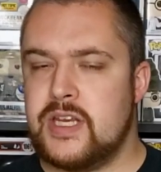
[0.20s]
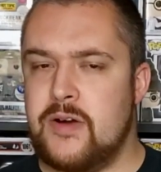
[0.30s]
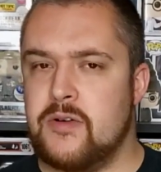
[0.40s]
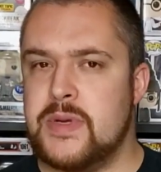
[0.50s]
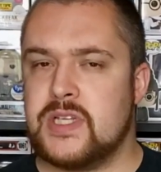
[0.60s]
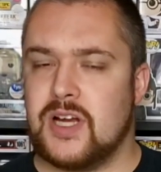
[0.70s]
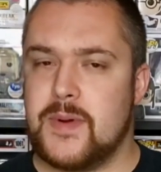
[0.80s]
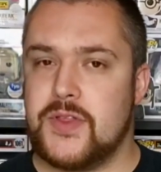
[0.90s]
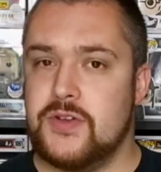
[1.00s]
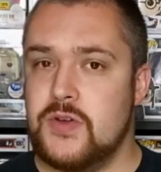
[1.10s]
Today we're going to be
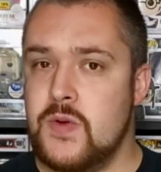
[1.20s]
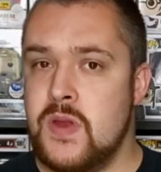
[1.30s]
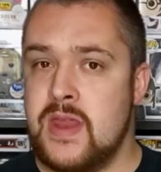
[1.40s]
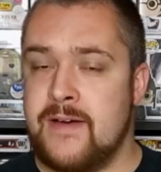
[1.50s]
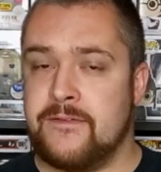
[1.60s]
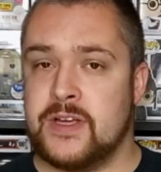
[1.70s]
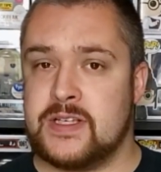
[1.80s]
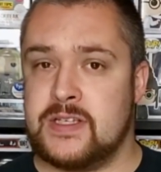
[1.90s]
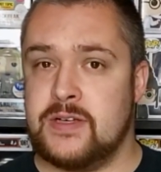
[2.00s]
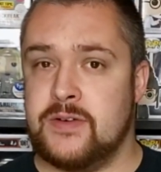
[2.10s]
talking about the new
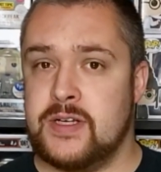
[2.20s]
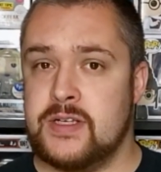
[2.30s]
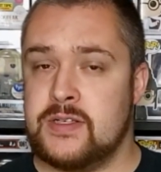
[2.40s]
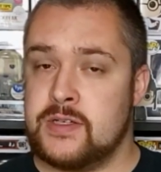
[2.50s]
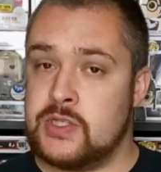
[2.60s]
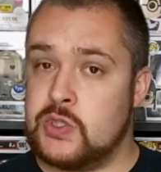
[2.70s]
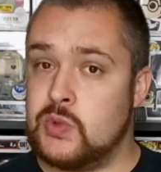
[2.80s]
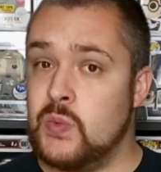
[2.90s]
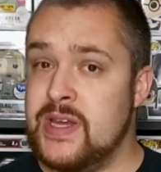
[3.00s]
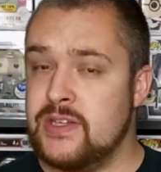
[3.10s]
Netflix series
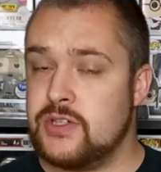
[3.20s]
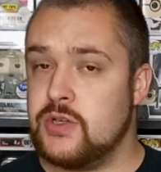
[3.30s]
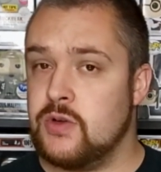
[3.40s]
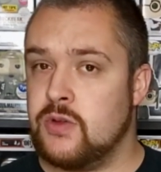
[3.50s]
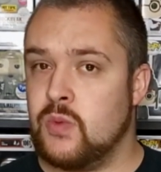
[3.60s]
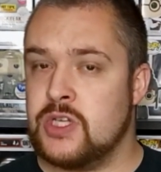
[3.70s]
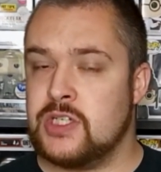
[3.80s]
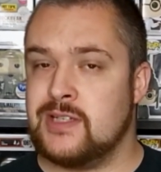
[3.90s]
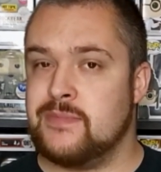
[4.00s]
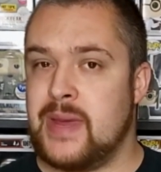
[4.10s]
Sweet Tooth,
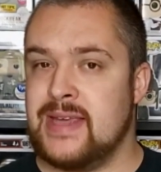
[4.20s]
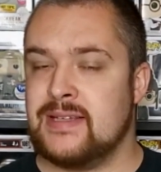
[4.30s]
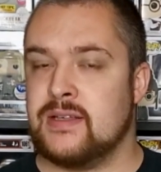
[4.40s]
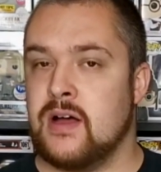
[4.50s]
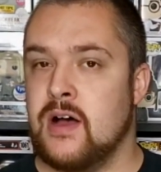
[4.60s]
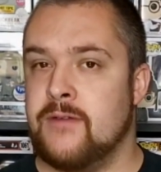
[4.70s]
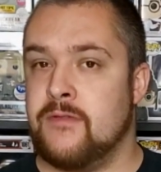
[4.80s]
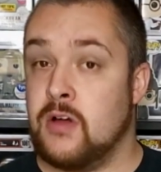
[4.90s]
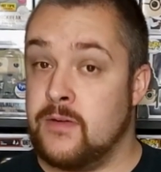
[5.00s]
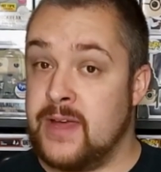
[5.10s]
which is based
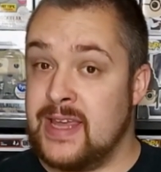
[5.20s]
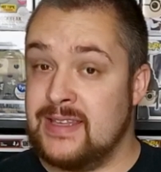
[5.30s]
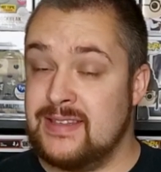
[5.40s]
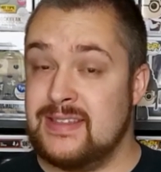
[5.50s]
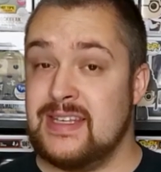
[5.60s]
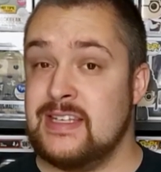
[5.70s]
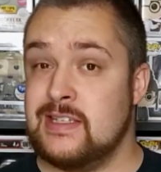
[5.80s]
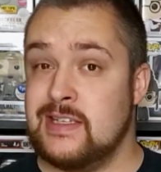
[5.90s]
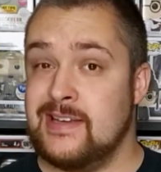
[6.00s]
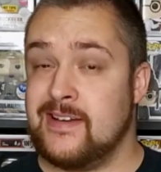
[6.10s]
off of a
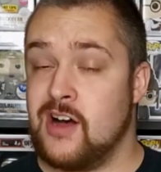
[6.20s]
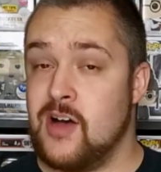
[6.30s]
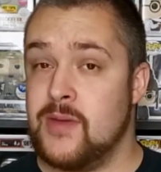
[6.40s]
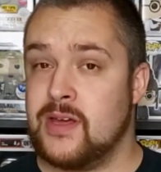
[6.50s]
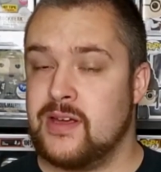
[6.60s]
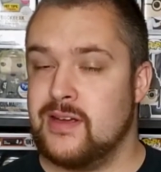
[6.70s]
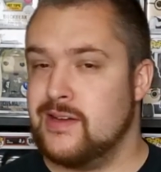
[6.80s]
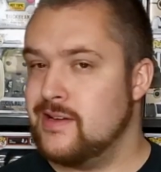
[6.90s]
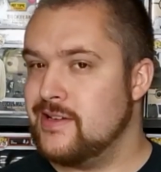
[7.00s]
DC comic.